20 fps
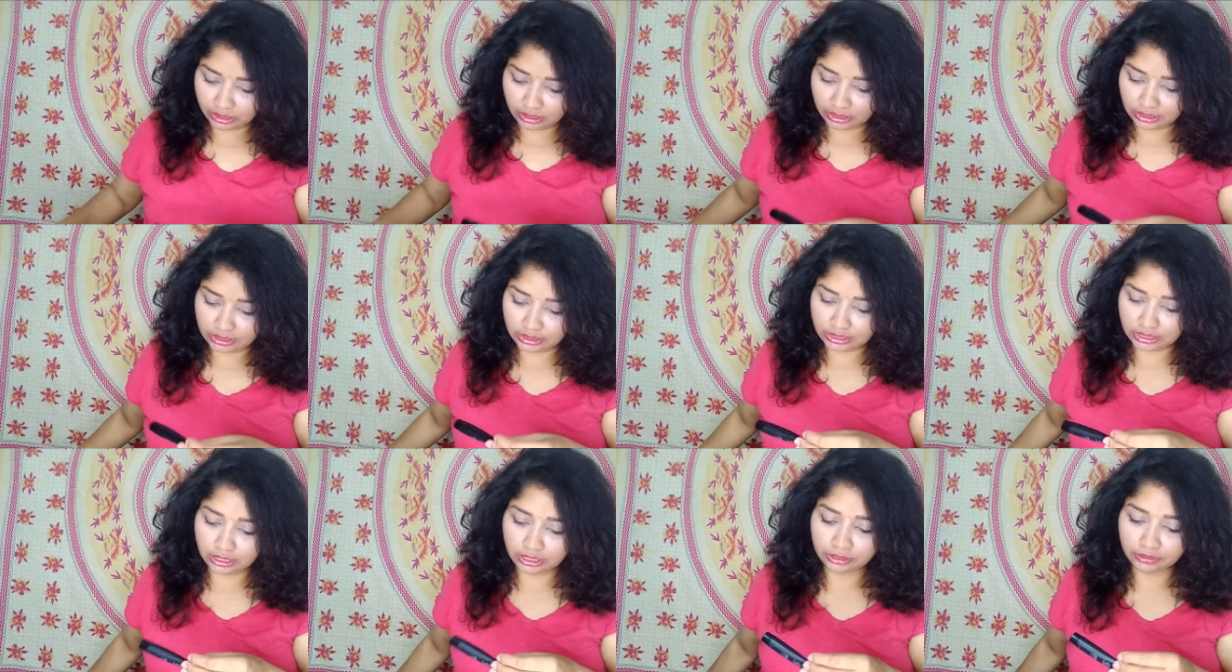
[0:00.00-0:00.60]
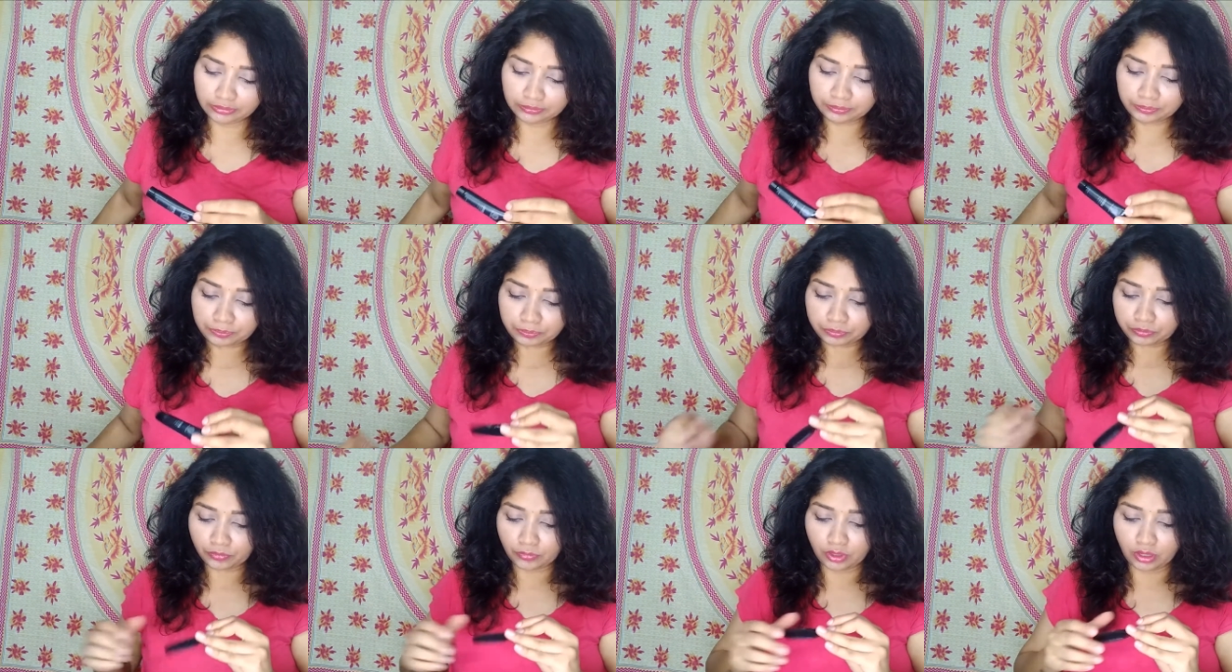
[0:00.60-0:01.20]
is
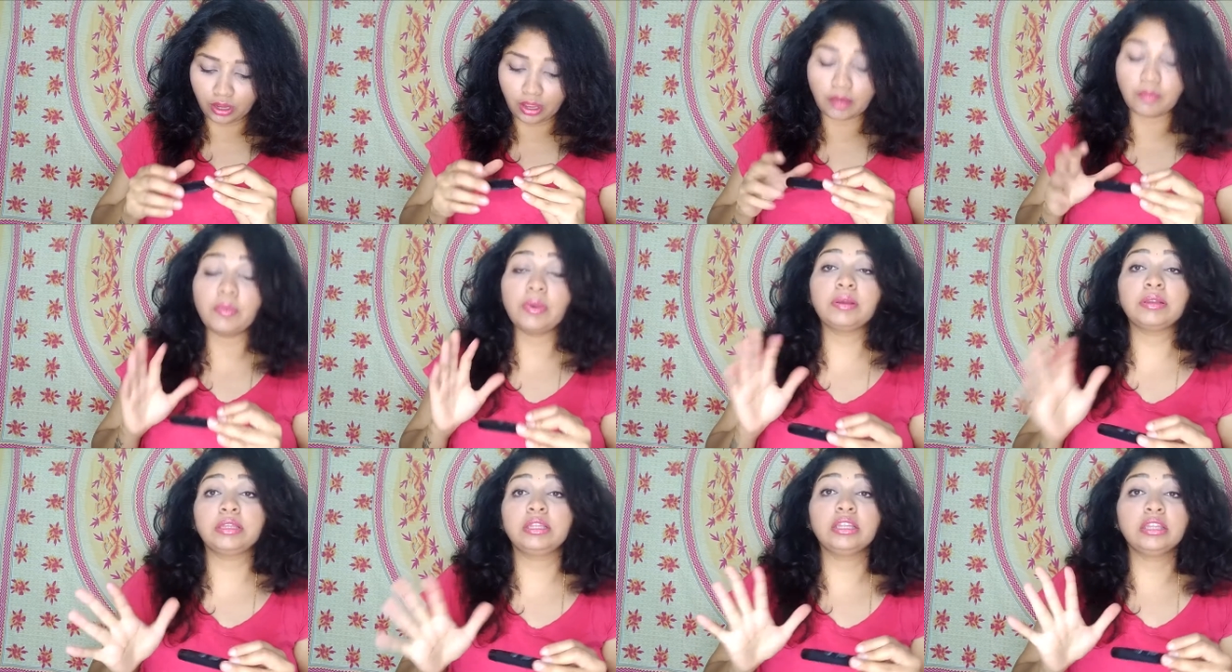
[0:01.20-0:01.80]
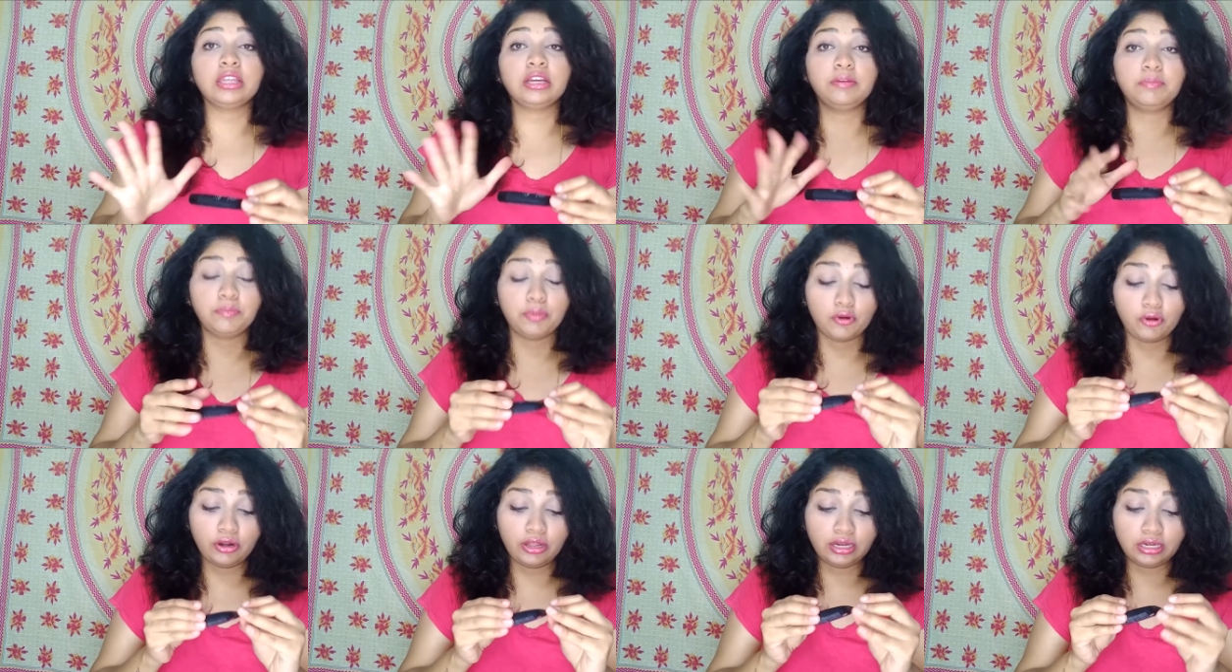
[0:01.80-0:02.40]
the third
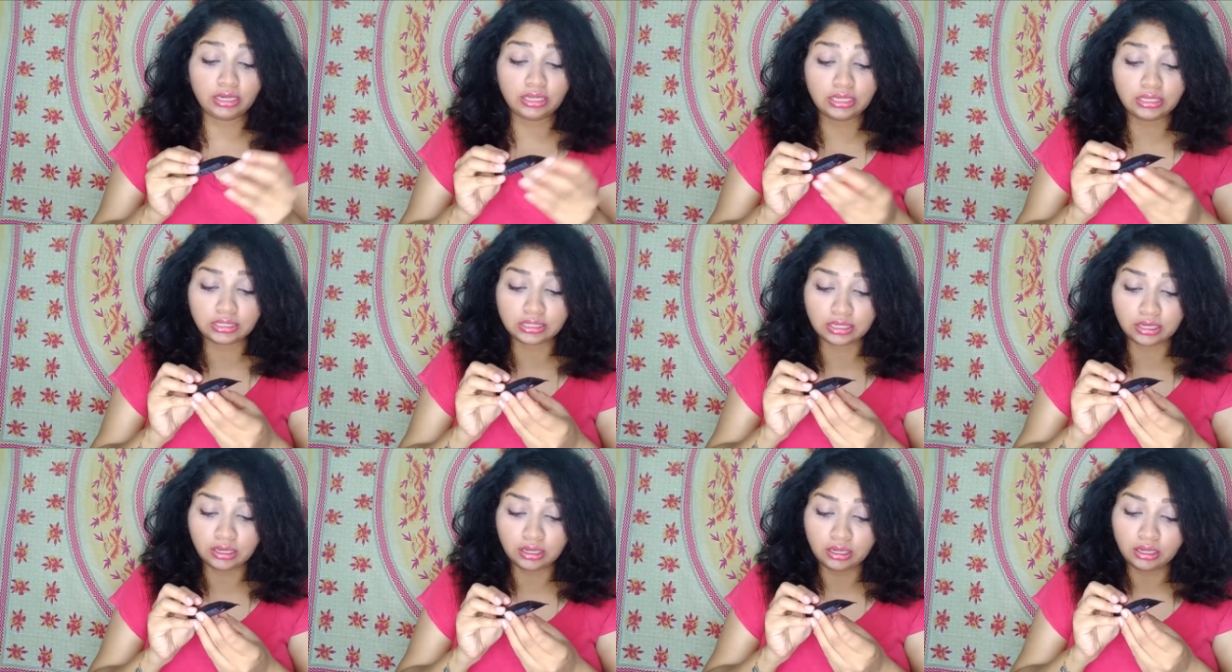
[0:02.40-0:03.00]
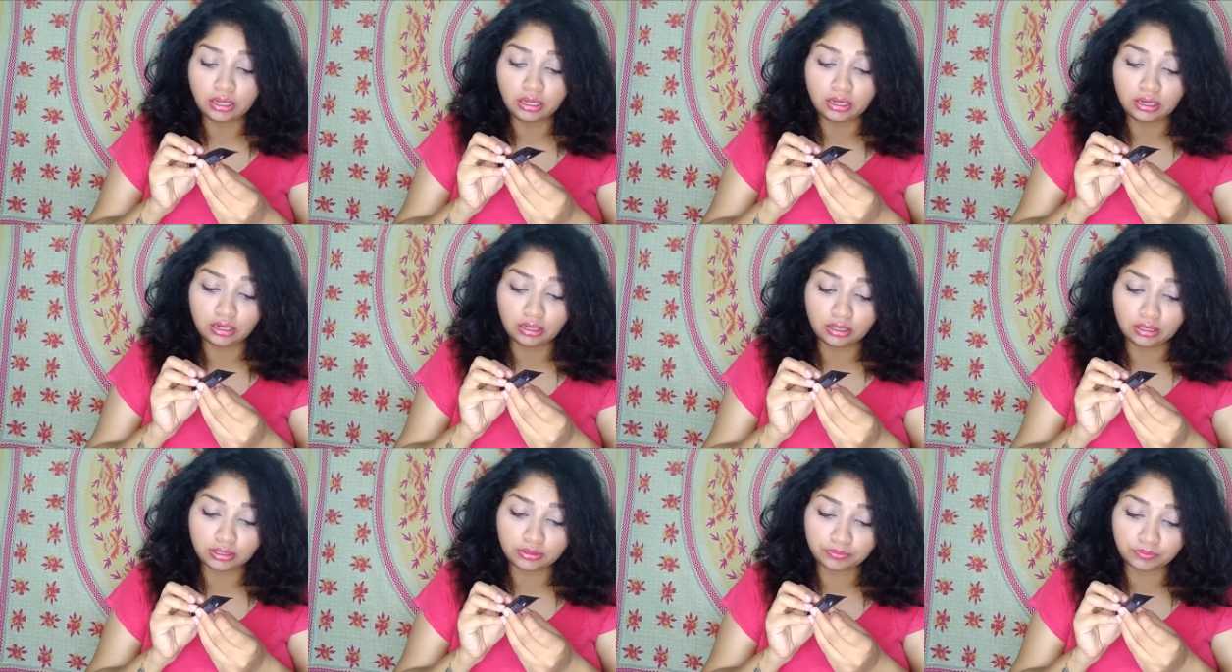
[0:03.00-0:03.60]
product is
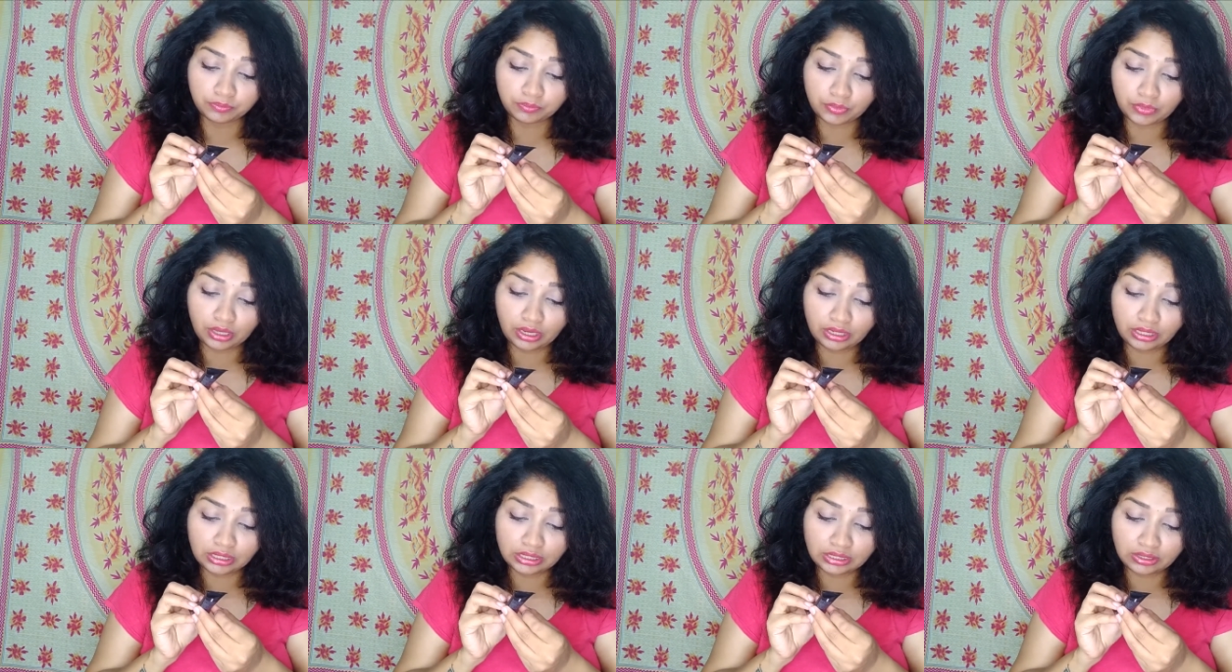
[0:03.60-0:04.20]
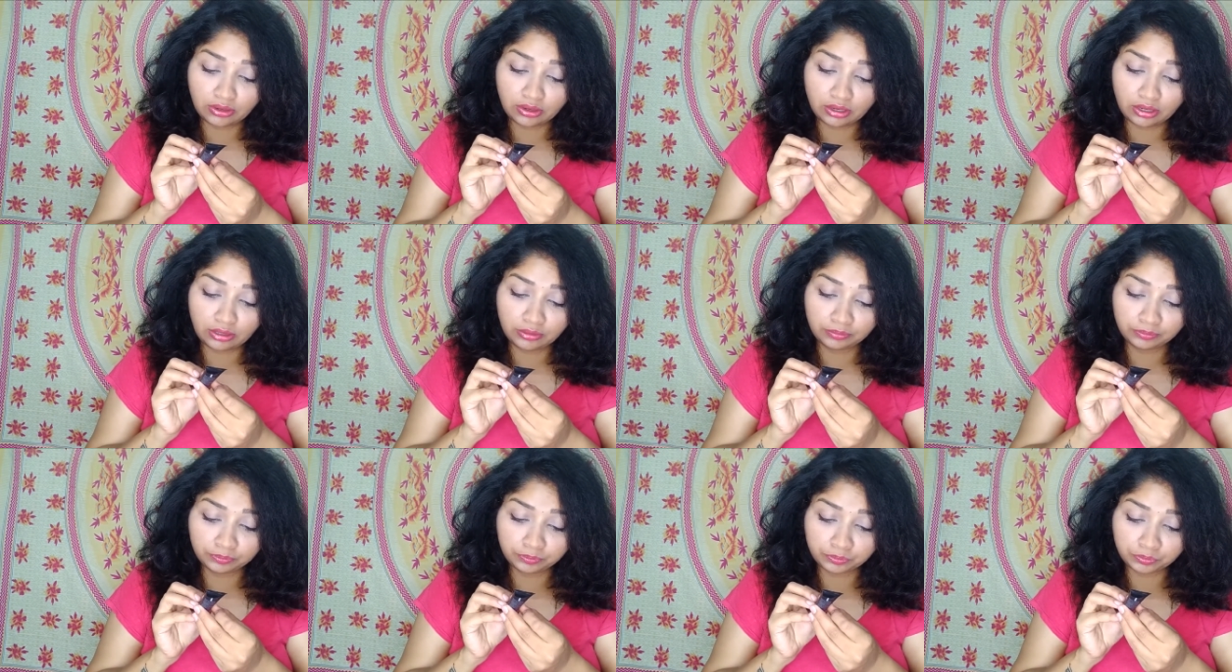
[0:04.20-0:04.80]
it is
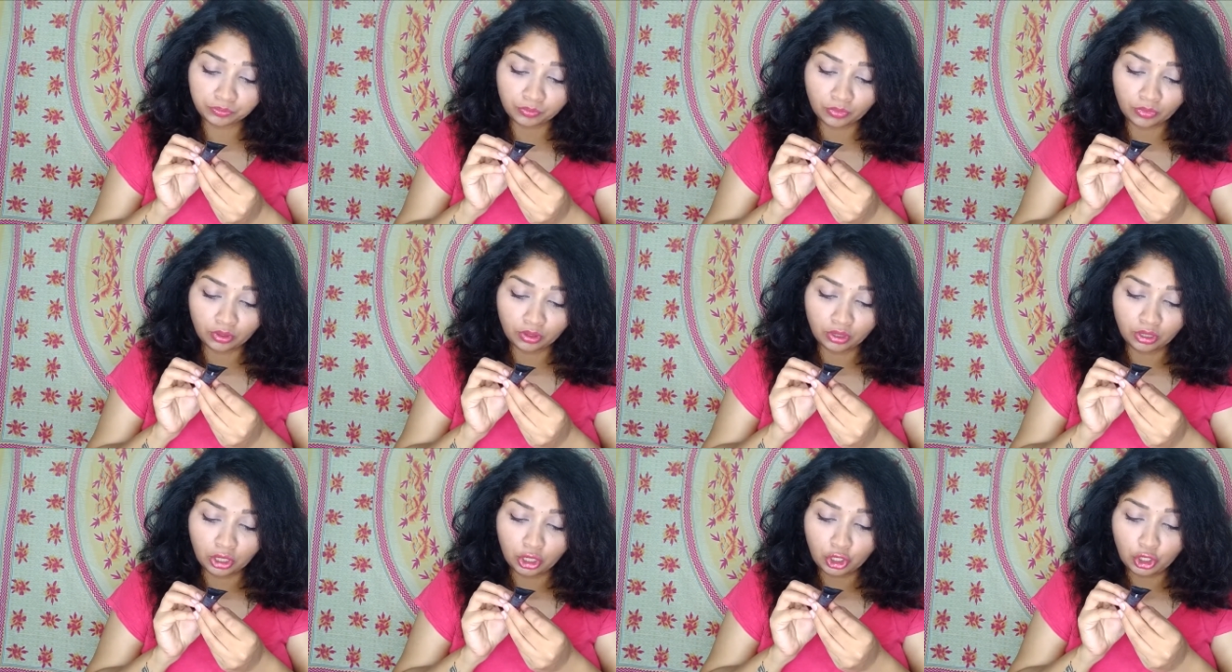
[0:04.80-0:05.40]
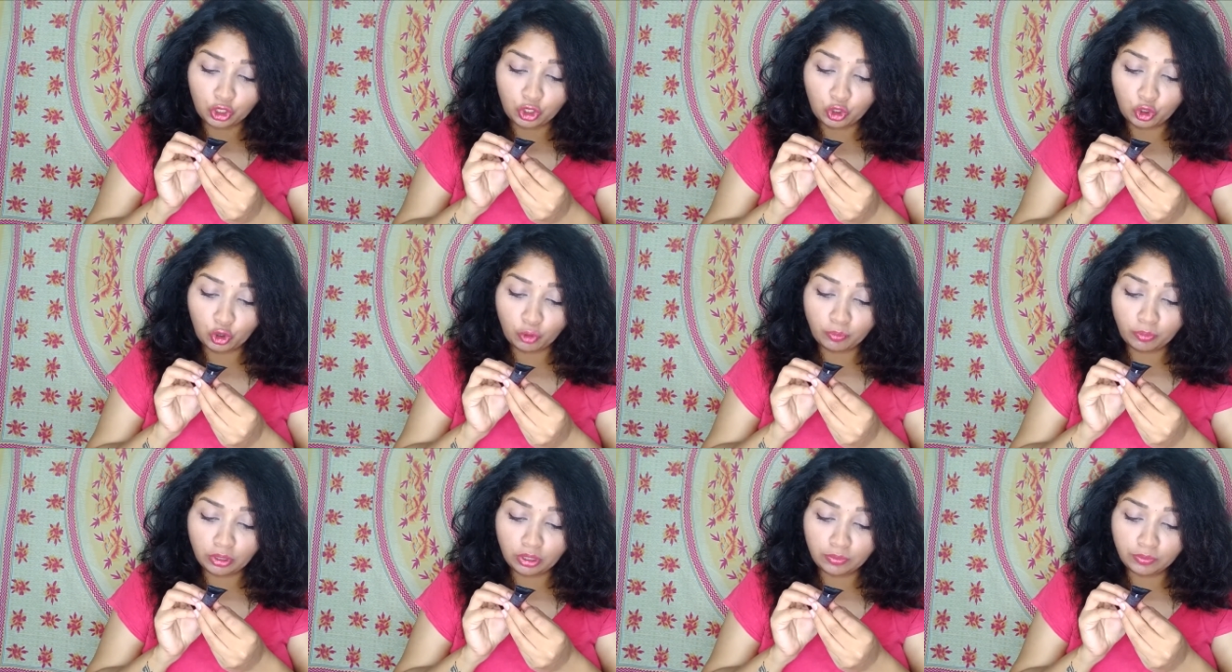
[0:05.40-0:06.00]
a
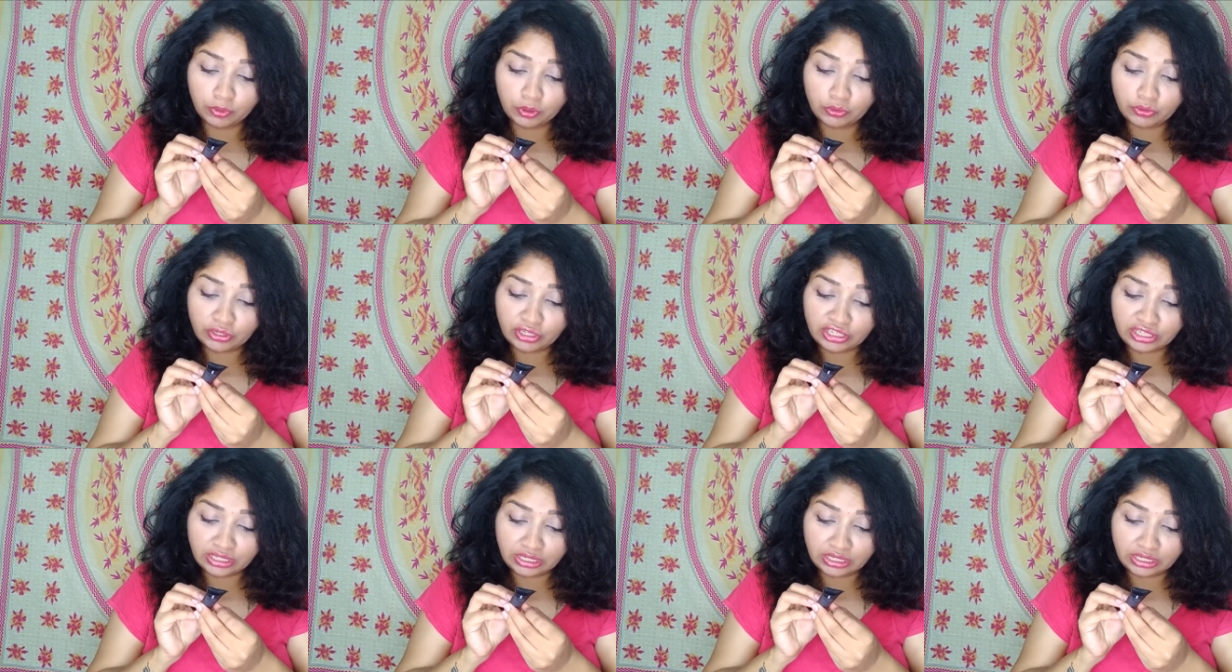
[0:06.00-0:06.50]
Global Beauty